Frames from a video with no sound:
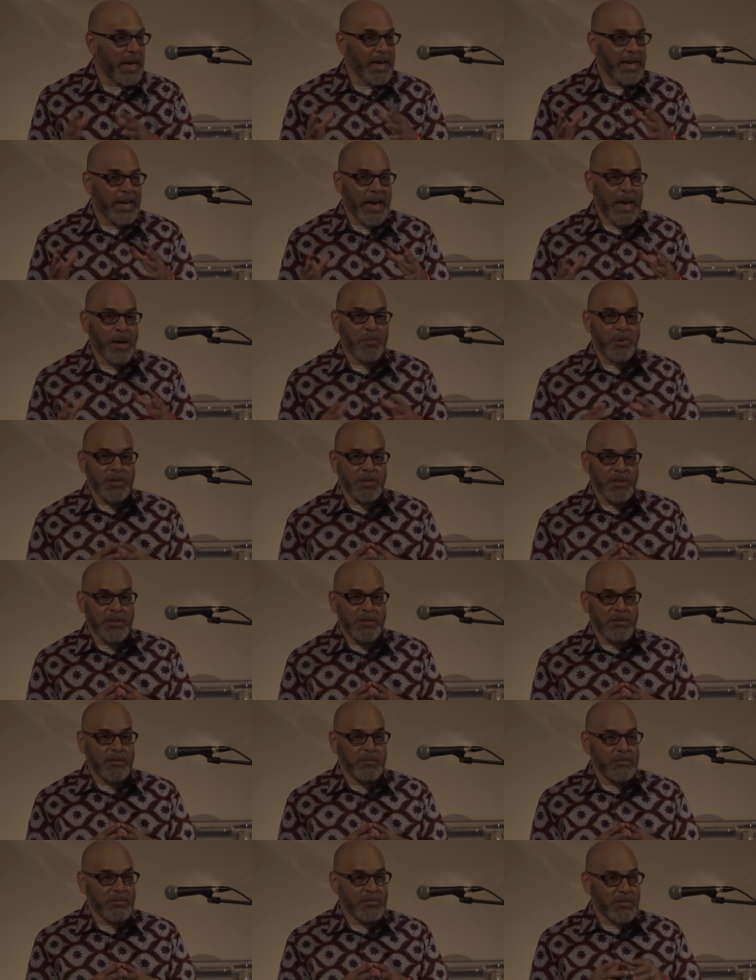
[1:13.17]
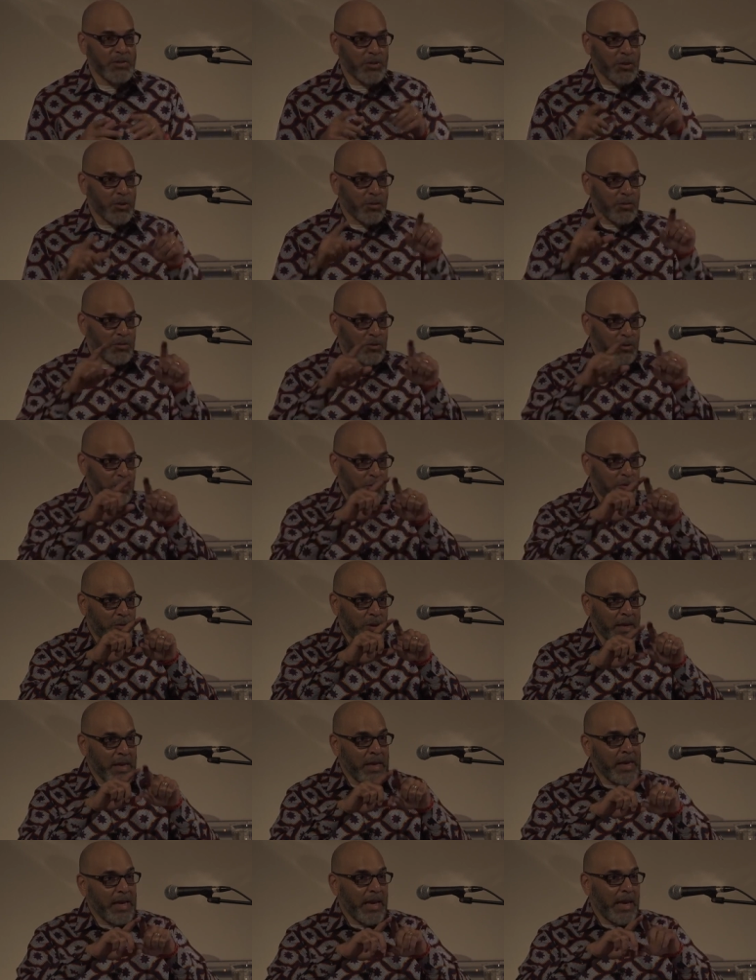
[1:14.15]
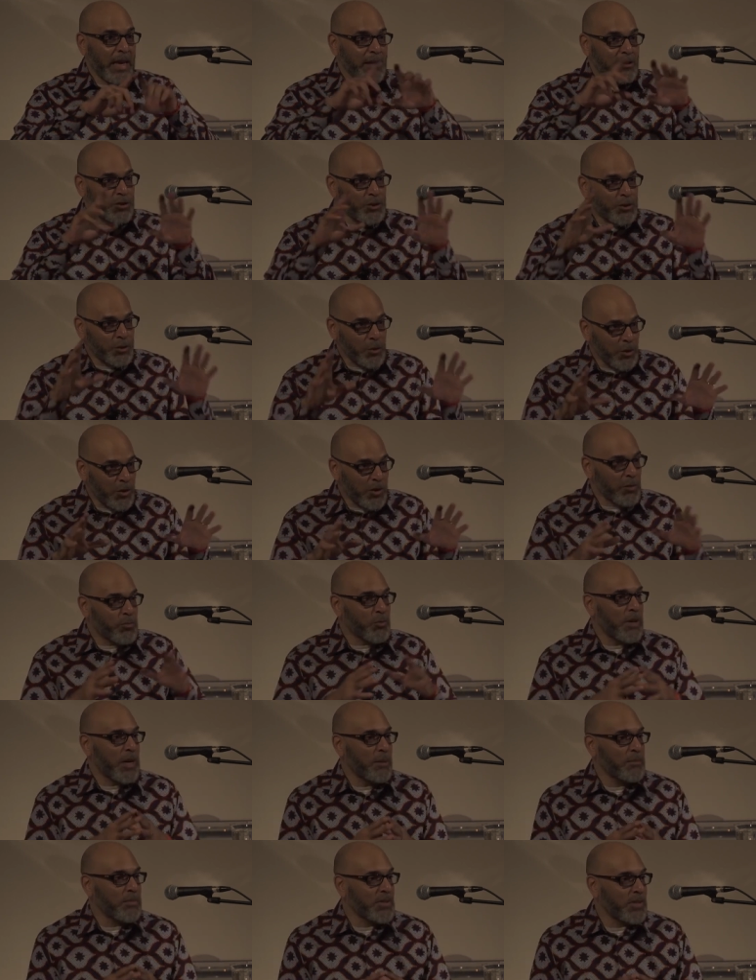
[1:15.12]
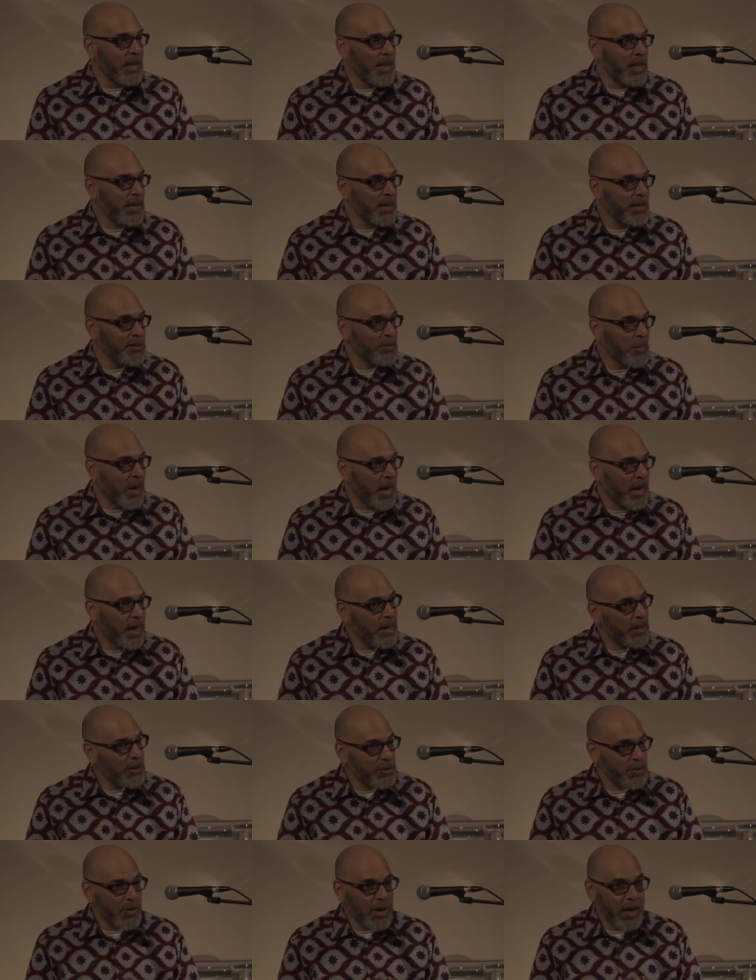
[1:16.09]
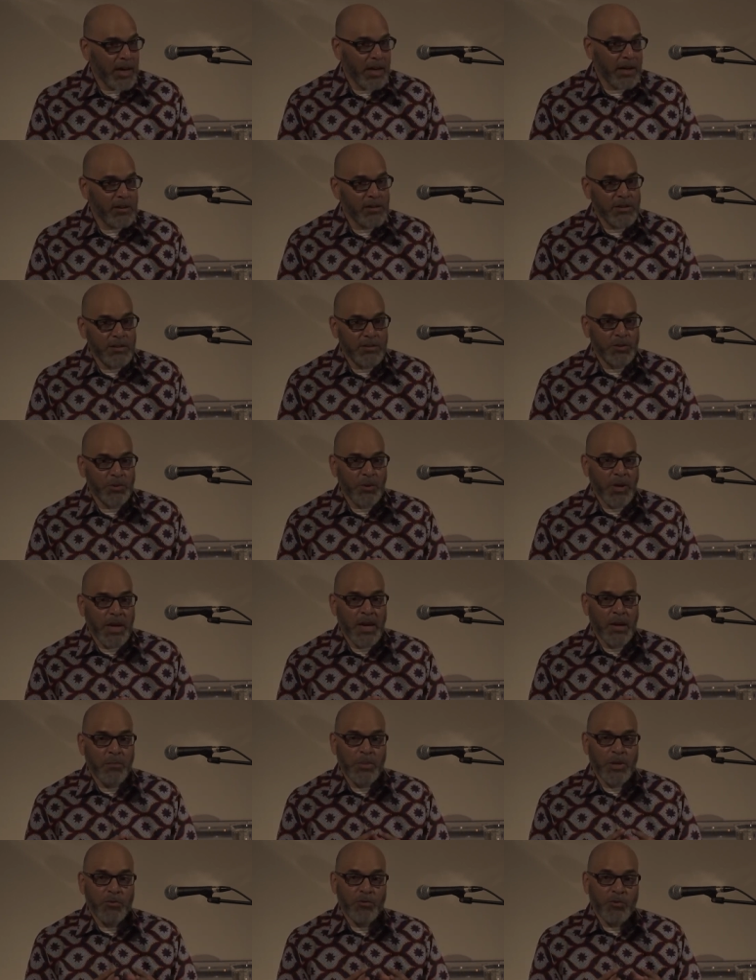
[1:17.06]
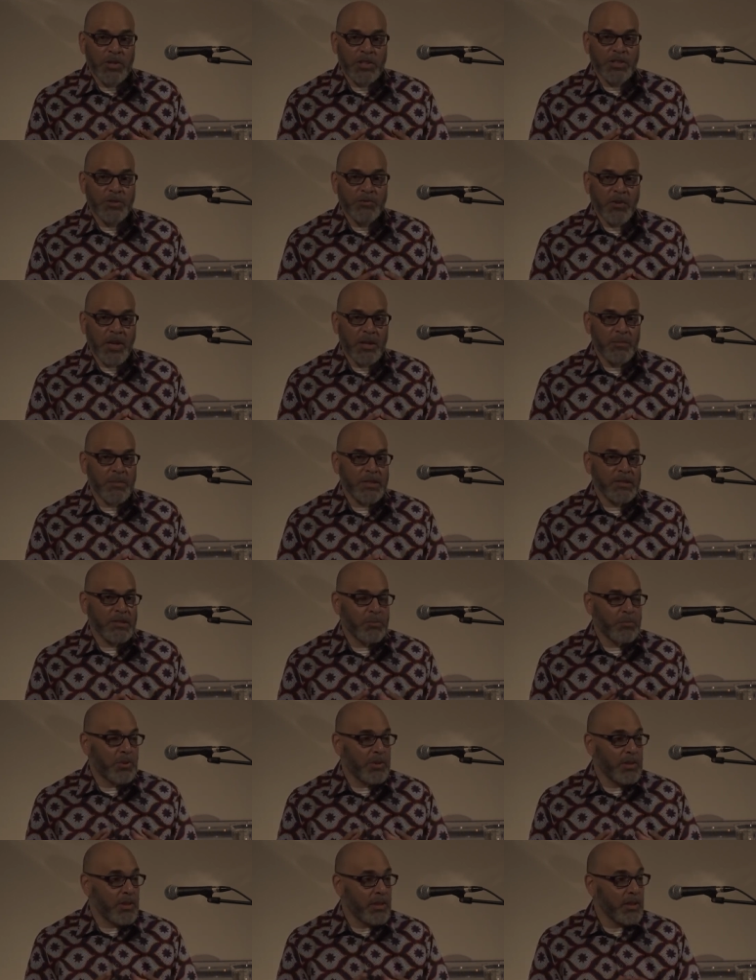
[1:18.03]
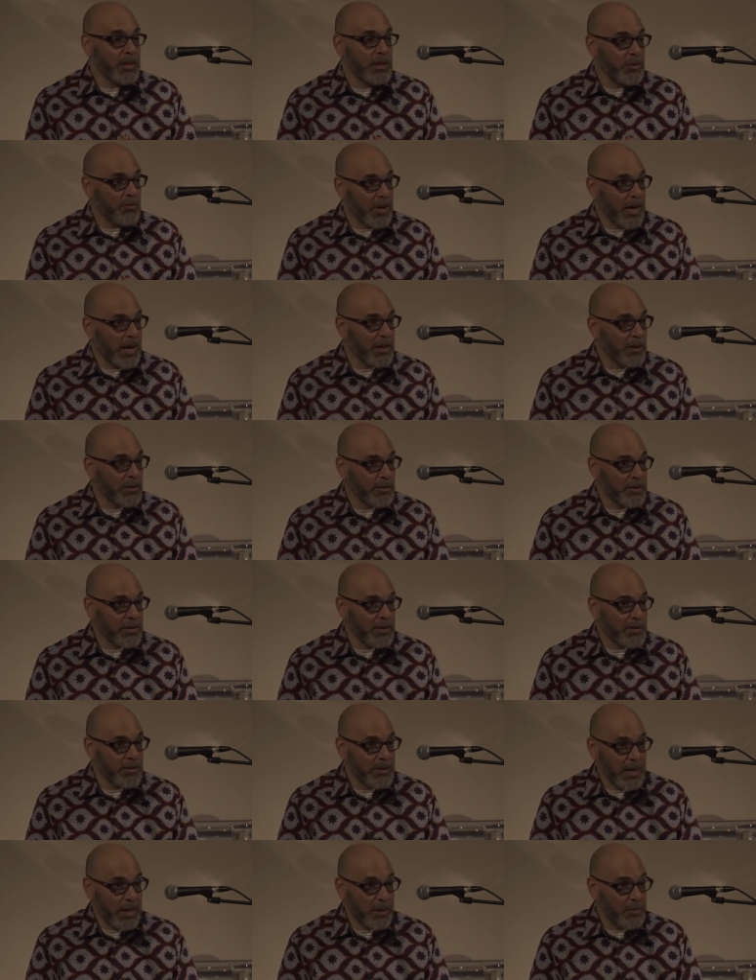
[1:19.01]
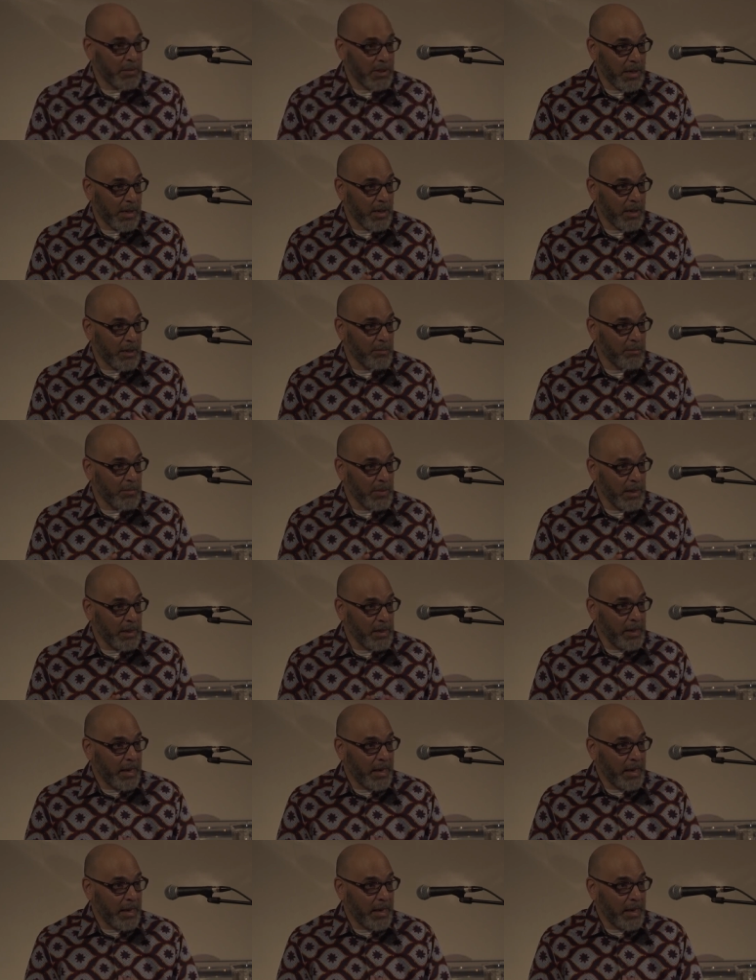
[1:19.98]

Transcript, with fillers: black capitalism. So, so in short, what I'm saying is my Iron Triangle is you can't be rich, famous, and politically radical at the same time.